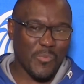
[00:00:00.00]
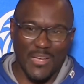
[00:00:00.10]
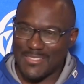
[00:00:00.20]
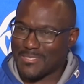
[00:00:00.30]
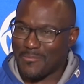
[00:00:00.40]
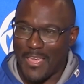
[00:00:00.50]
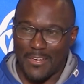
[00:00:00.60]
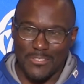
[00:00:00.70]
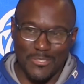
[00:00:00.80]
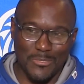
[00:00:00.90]
positive
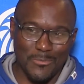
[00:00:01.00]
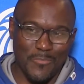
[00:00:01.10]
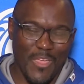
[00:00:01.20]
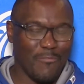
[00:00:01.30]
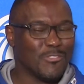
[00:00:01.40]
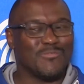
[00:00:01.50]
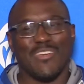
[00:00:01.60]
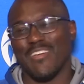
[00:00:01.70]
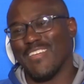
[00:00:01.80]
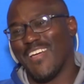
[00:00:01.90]
attitude and was
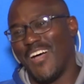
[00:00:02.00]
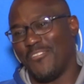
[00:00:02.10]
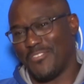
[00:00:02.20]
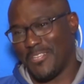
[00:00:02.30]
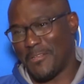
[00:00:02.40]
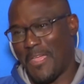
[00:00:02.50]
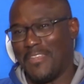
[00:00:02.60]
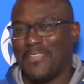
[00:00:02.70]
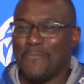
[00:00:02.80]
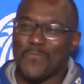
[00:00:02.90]
very confident,
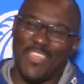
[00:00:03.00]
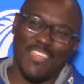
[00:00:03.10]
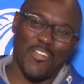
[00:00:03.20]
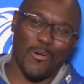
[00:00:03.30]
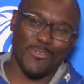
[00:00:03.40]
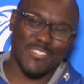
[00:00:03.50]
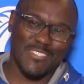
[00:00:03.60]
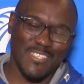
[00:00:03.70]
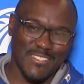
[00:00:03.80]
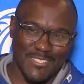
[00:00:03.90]
and he'd always
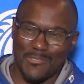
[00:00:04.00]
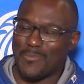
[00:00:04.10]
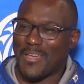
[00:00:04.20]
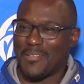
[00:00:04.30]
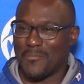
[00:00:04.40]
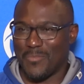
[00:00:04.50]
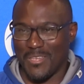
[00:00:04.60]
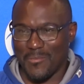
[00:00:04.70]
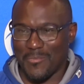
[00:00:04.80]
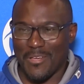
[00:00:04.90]
tease us about him
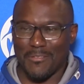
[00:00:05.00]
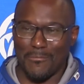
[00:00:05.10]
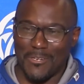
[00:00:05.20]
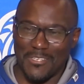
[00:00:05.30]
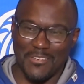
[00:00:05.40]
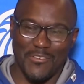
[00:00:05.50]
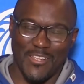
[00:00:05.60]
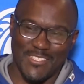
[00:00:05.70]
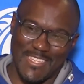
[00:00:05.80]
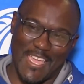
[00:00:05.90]
being probably one of the
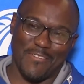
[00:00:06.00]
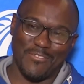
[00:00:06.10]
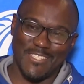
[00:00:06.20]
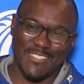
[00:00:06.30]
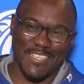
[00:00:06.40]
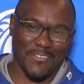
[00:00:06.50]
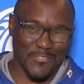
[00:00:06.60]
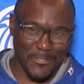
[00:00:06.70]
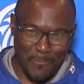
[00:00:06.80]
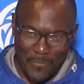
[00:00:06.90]
greatest athletes
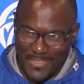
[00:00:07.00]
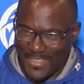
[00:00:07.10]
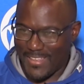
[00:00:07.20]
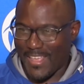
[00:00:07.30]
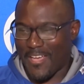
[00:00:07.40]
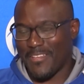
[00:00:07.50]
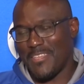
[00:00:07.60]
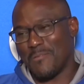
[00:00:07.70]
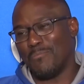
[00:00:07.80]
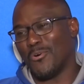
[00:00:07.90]
ever, and how
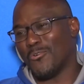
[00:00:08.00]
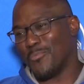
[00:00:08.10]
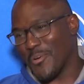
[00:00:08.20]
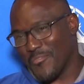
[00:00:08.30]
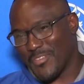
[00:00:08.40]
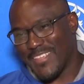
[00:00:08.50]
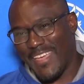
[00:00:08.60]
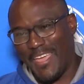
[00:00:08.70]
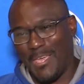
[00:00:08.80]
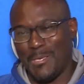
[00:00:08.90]
he had bowled perfect
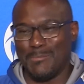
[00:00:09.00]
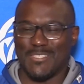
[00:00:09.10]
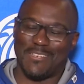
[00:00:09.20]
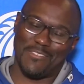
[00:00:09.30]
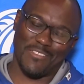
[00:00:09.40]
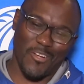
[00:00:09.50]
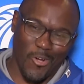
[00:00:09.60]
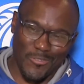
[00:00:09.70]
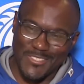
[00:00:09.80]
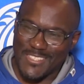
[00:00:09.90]
games, and his
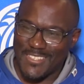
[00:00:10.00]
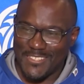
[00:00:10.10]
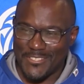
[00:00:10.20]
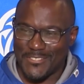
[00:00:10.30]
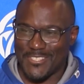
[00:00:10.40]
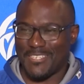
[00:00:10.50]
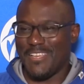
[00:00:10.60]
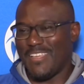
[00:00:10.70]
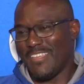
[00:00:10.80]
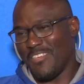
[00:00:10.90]
golf skills and
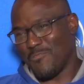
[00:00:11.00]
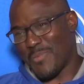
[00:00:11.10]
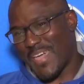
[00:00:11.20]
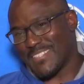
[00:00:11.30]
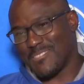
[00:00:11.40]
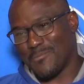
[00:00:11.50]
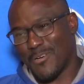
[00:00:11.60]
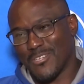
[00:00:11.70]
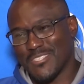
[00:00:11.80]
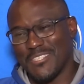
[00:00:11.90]
his
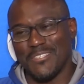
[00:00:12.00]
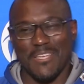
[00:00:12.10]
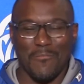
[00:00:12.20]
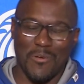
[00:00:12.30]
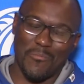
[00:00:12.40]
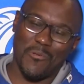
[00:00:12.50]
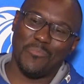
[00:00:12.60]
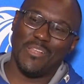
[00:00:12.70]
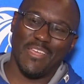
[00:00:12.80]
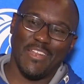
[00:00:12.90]
basketball skills. I remember him
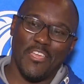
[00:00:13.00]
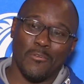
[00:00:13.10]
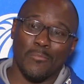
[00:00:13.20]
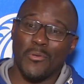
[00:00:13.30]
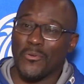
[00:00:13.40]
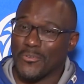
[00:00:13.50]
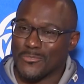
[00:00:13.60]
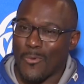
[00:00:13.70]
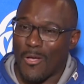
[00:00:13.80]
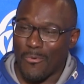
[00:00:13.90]
playing
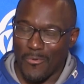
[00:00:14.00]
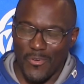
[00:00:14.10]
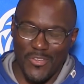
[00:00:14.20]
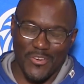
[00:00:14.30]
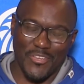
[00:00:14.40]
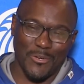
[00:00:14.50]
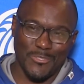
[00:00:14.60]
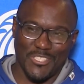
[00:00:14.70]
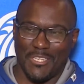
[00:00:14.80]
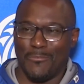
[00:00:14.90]
intramurals while we were here
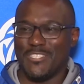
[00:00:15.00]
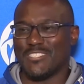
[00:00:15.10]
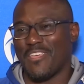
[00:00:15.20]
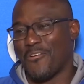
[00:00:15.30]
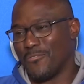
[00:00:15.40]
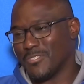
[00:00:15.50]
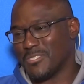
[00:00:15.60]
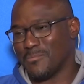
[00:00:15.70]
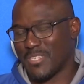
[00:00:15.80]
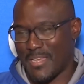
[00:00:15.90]
coaching, and we'd stay over
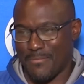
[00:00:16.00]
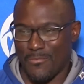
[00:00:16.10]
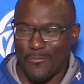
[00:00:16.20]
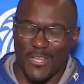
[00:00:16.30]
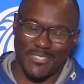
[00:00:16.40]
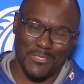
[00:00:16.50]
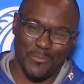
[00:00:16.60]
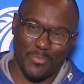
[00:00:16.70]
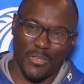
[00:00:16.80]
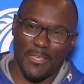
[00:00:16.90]
sometimes and watch
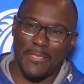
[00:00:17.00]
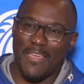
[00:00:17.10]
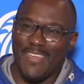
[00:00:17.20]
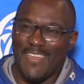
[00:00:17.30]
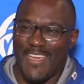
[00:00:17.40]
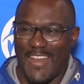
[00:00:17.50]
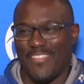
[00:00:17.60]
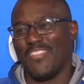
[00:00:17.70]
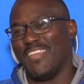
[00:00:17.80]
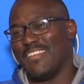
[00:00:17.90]
them play. And
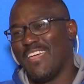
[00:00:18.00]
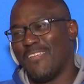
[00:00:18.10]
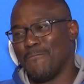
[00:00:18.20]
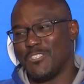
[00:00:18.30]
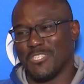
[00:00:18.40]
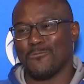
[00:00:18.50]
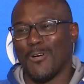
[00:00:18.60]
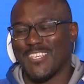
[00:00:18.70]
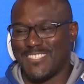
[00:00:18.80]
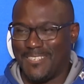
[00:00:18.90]
I think that just
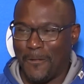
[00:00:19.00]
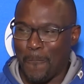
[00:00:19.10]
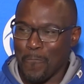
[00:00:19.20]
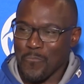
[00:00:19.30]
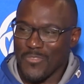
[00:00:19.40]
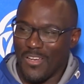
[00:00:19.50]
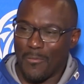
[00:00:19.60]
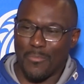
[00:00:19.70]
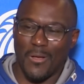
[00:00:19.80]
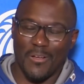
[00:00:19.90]
watching a
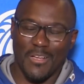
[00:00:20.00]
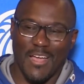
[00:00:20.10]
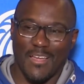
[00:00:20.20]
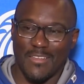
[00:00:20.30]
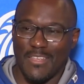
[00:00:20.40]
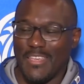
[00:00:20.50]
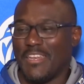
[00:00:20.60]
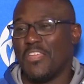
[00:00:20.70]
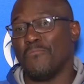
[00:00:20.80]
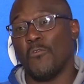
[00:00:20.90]
colleague,
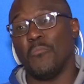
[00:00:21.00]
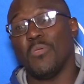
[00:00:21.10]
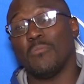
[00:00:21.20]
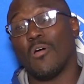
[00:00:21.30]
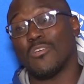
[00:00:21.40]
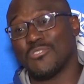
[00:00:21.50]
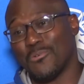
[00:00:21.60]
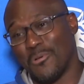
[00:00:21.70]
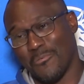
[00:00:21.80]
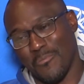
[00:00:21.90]
and then what people
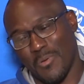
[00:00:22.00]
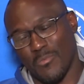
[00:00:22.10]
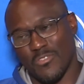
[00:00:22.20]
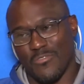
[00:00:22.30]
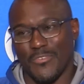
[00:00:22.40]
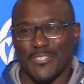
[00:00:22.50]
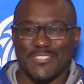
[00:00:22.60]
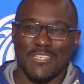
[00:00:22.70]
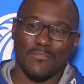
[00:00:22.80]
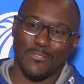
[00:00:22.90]
also don't remember is the
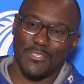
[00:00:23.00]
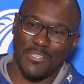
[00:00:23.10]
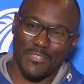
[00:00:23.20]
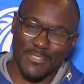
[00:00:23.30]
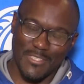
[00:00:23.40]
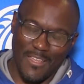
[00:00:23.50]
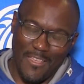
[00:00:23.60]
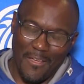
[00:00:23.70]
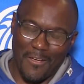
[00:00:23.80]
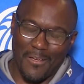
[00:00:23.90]
first several years,
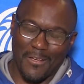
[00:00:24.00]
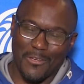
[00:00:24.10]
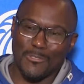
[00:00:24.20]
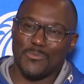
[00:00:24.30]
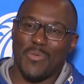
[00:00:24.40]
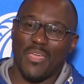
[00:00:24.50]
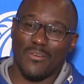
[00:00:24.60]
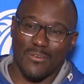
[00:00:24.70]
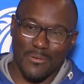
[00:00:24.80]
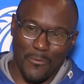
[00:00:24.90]
Coach
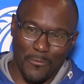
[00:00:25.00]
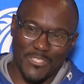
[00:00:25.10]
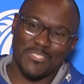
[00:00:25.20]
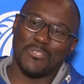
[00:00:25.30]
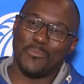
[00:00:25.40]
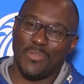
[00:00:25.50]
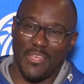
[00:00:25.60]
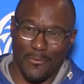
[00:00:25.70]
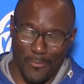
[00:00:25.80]
Maynor was still playing